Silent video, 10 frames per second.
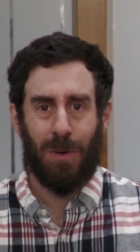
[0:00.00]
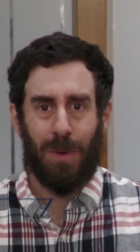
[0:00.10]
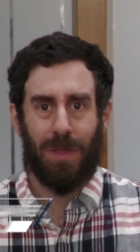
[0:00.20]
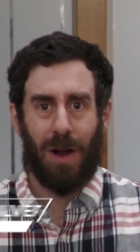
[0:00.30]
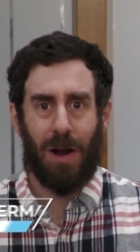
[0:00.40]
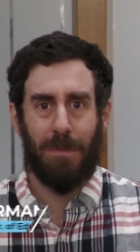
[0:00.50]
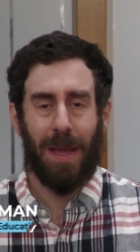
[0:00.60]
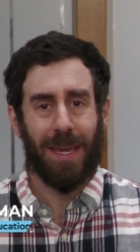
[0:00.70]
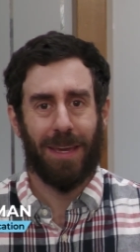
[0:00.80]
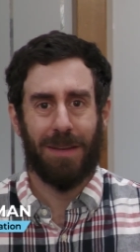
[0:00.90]
with our
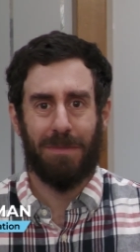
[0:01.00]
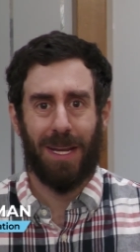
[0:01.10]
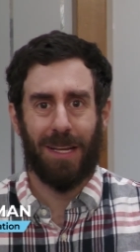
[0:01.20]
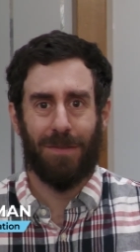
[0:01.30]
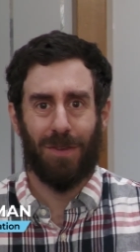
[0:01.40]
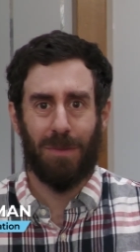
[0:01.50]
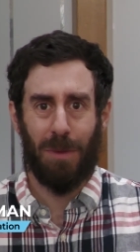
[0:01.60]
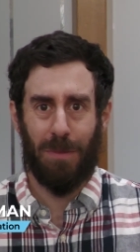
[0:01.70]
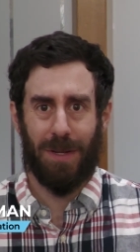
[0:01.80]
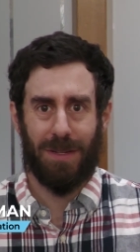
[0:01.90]
Making It Meaningful
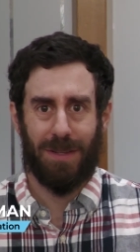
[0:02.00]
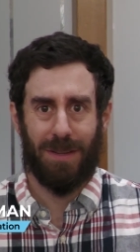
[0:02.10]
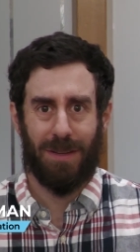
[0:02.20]
moment.